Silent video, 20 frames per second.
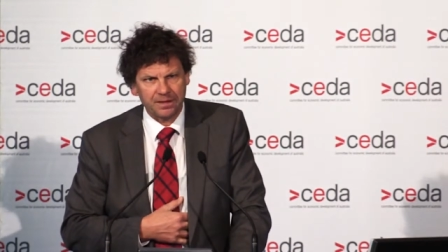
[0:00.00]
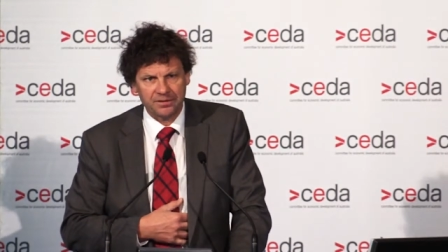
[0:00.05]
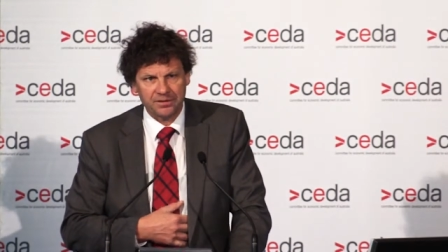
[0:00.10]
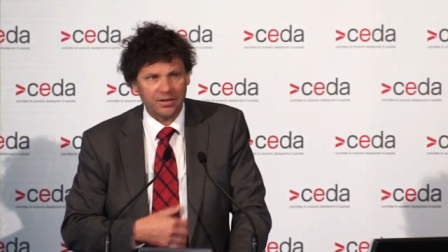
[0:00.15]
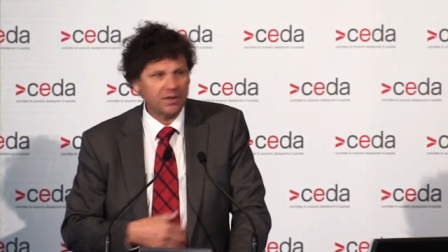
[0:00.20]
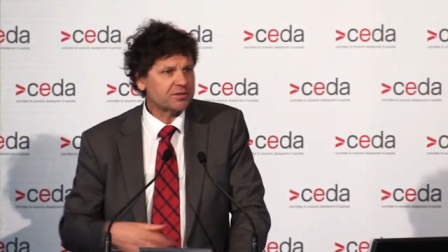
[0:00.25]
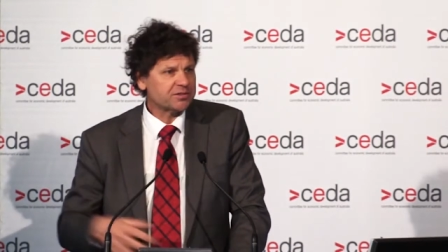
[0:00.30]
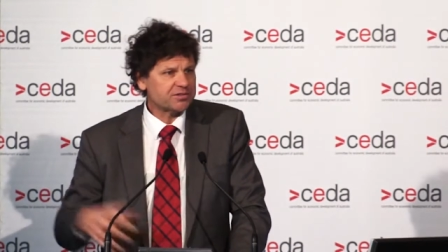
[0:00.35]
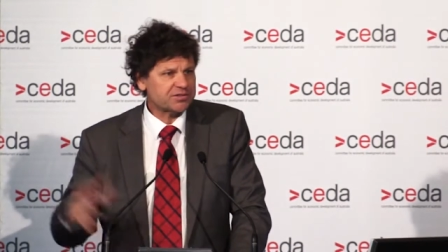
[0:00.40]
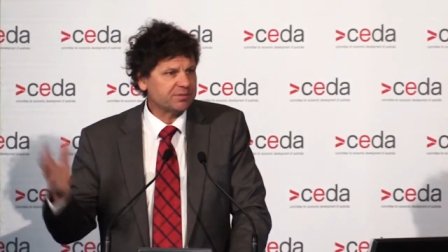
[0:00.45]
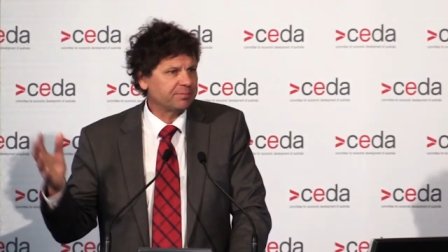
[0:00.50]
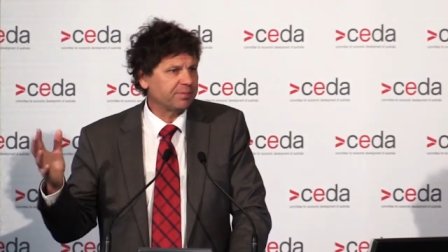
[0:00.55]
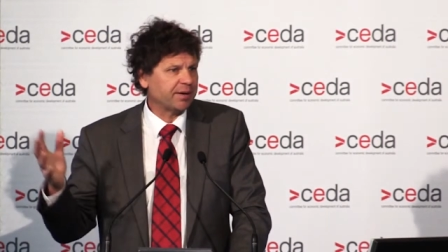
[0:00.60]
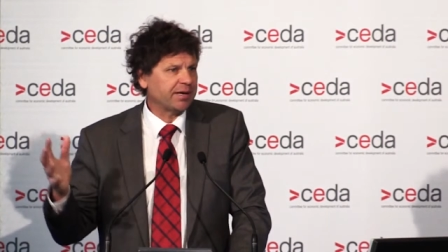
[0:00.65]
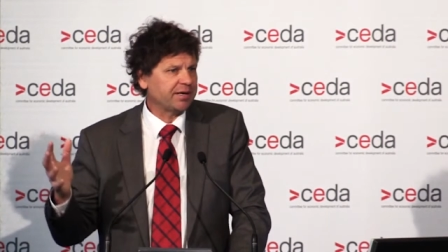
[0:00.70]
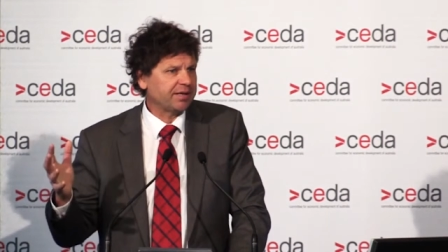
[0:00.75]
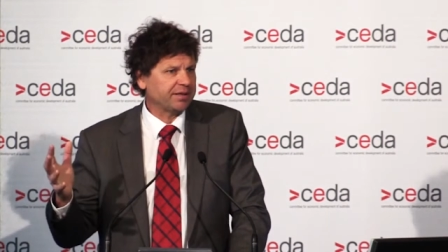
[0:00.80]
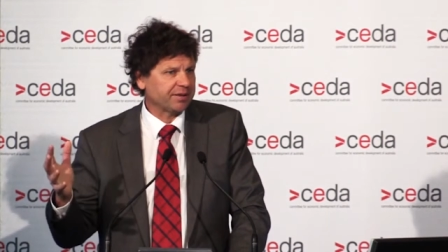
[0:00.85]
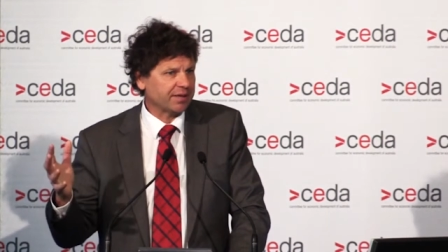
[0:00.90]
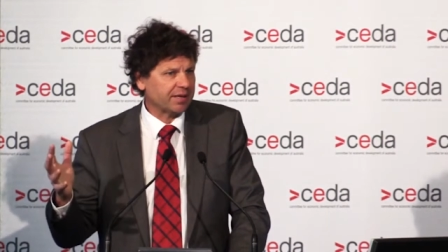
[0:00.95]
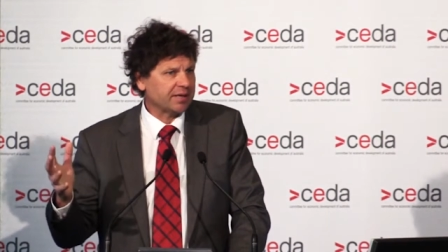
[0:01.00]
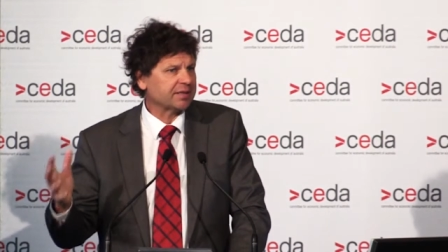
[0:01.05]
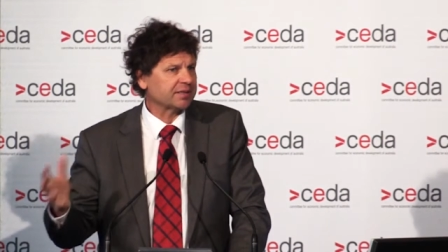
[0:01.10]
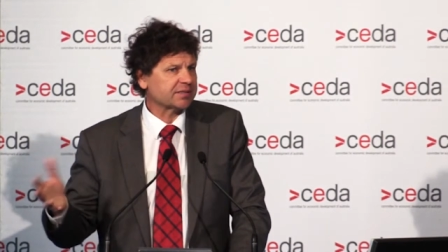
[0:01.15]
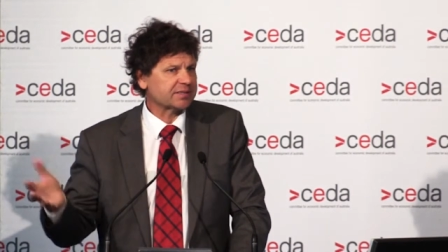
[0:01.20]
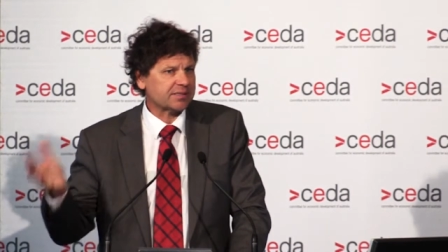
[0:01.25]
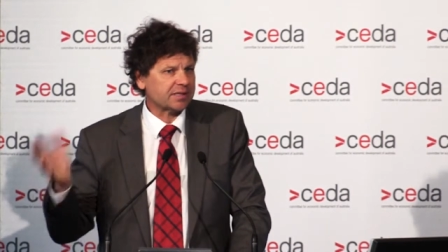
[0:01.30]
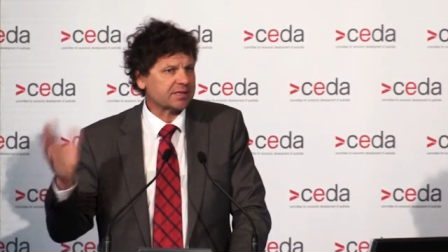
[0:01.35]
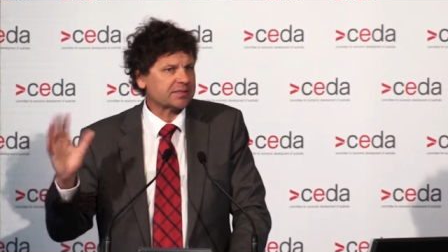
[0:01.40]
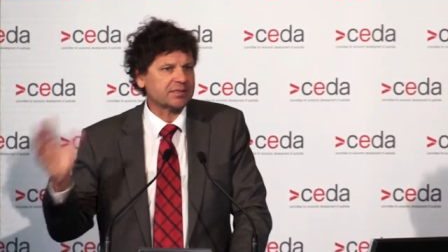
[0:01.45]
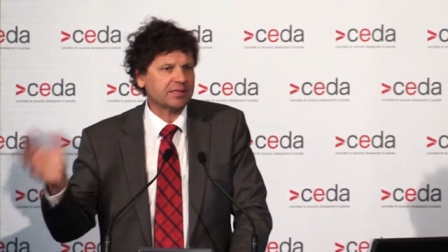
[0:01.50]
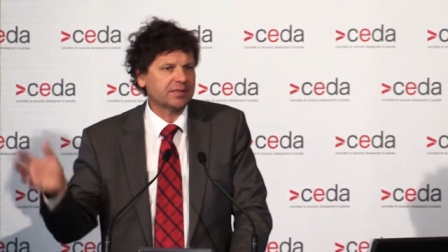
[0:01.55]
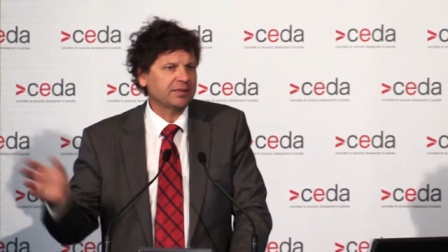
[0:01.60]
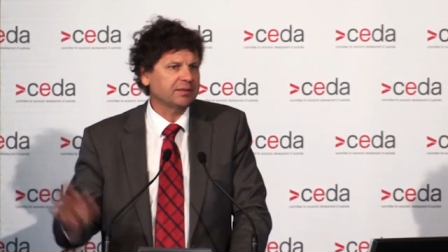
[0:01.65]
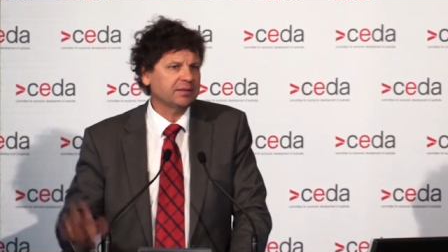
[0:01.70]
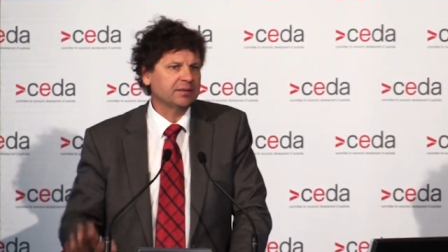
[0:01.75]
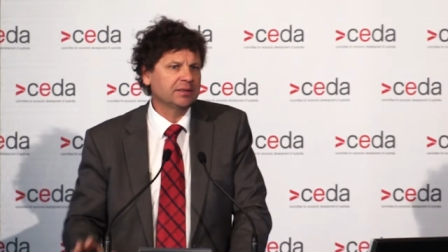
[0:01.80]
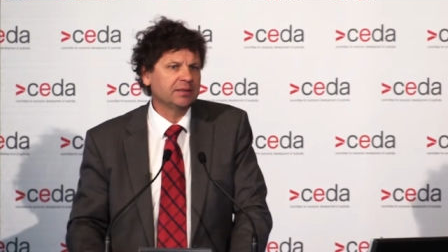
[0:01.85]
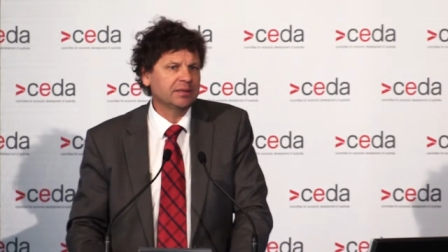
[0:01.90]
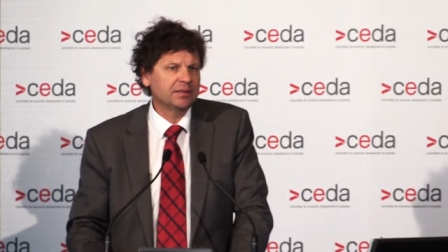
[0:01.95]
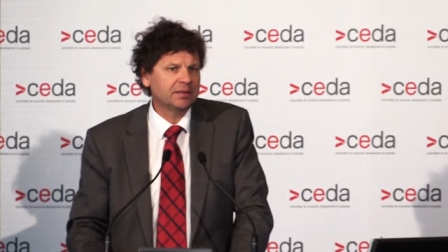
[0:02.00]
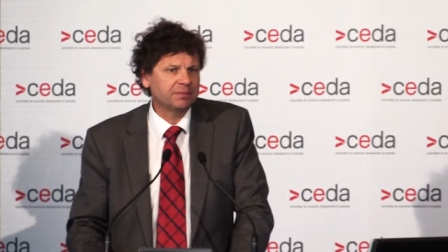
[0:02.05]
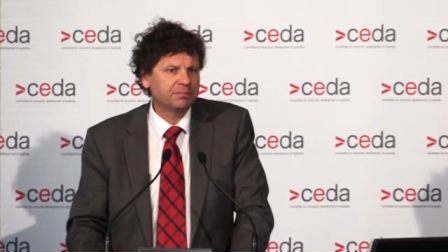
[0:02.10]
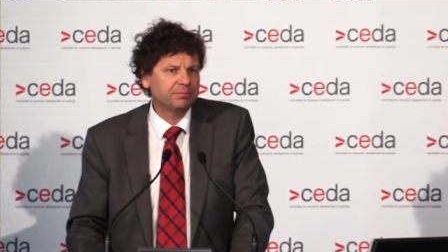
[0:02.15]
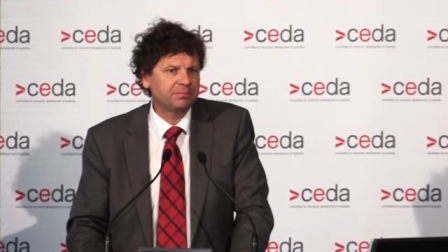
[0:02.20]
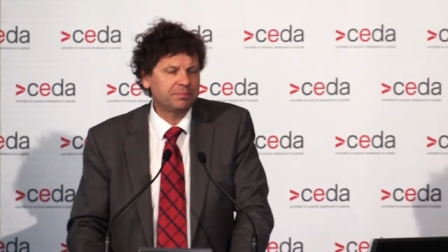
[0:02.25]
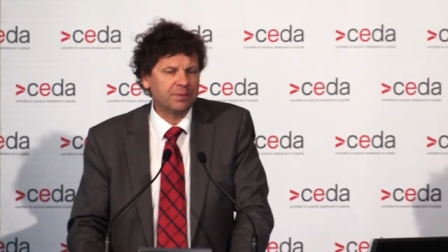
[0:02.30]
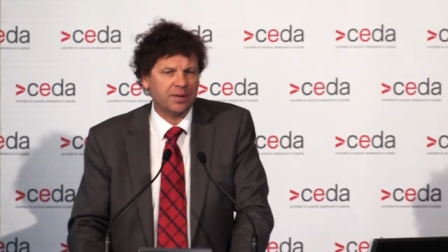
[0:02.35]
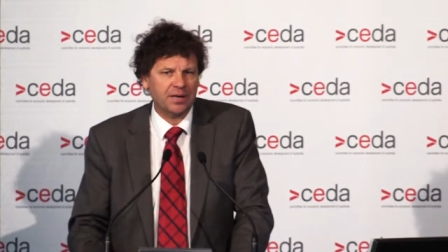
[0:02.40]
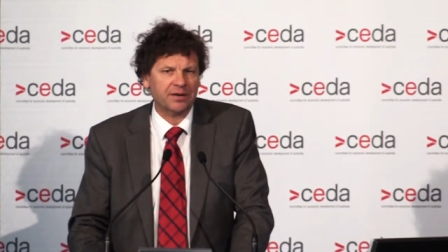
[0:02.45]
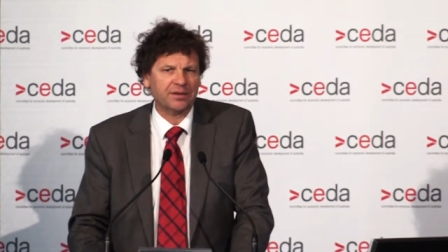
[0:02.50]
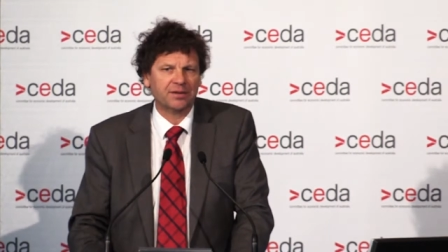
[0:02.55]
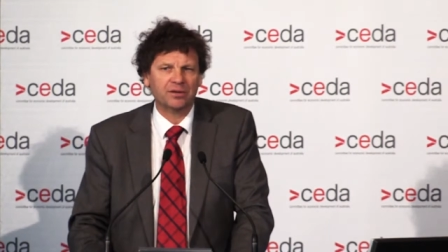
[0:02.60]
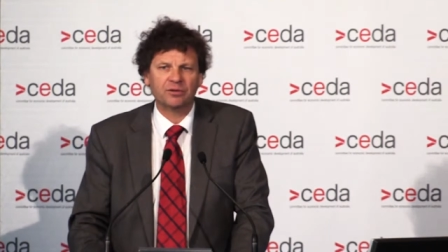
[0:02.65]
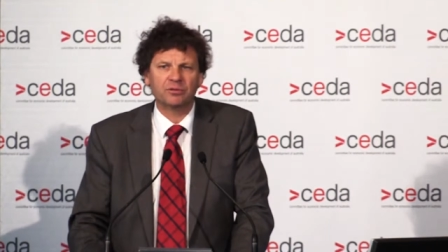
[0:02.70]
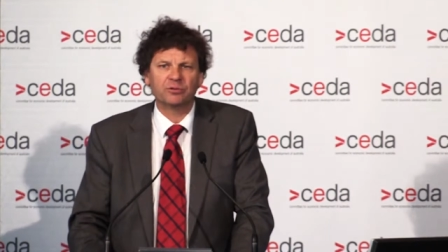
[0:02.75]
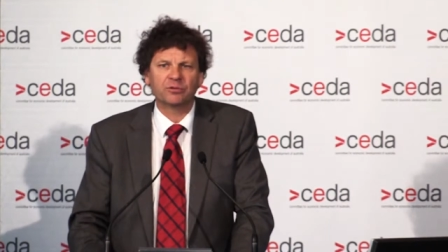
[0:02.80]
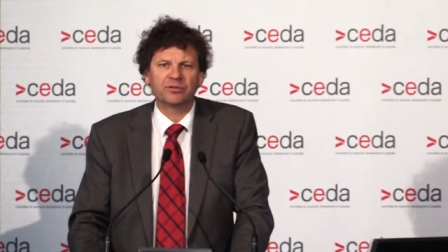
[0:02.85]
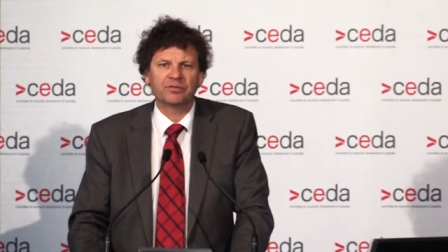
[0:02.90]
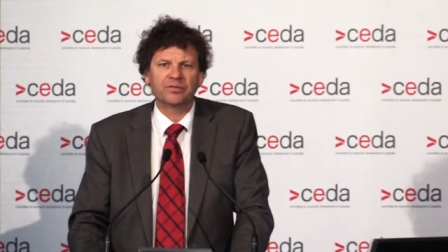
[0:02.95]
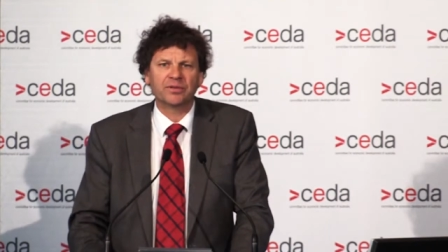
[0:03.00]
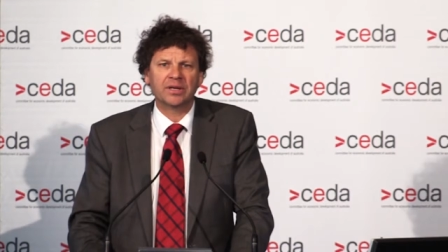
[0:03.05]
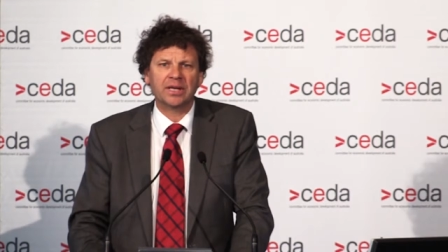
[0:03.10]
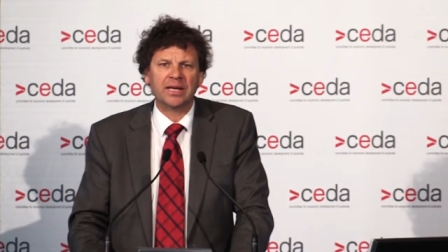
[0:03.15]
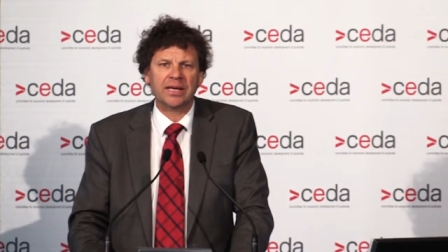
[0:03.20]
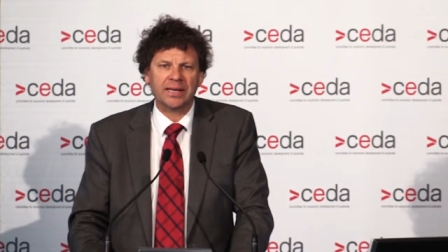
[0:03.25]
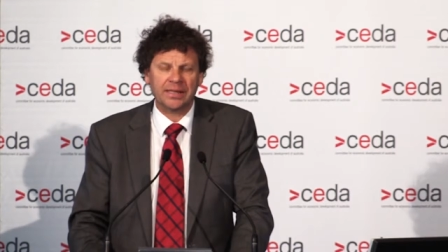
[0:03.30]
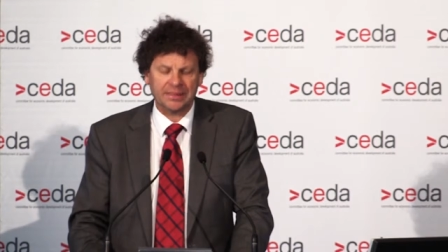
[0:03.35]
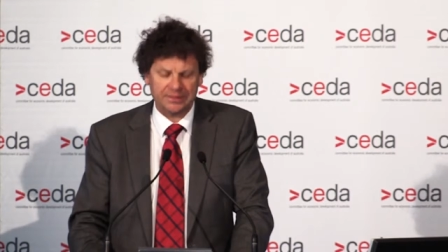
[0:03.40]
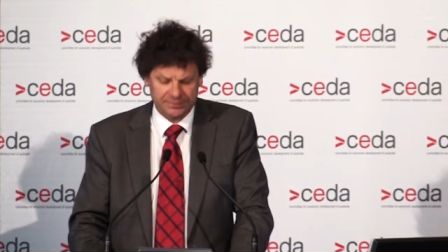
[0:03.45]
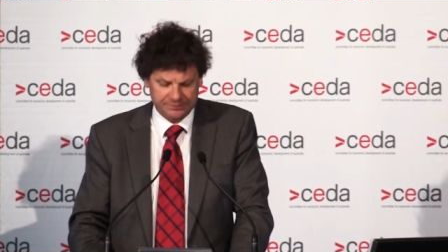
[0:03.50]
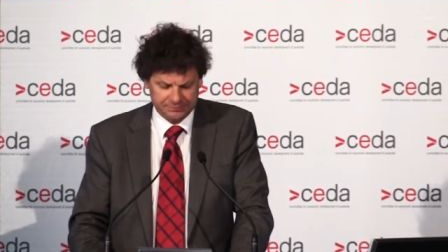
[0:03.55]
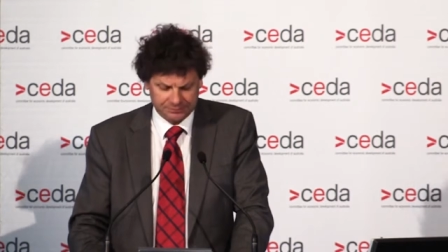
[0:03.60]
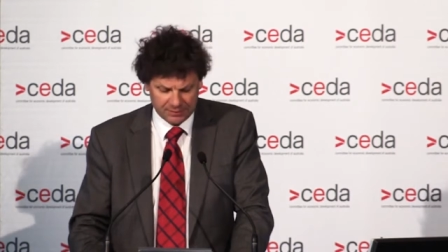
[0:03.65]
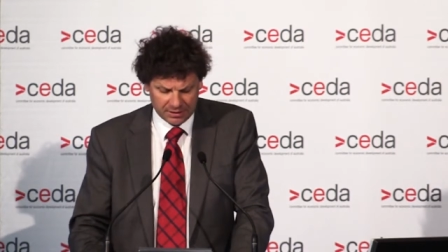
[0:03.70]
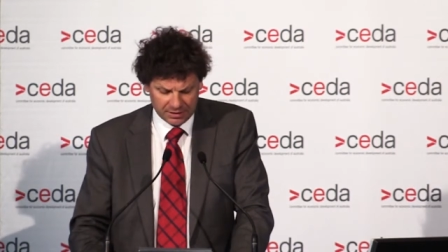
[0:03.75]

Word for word: No use debating that, it's actually part of the law of the land.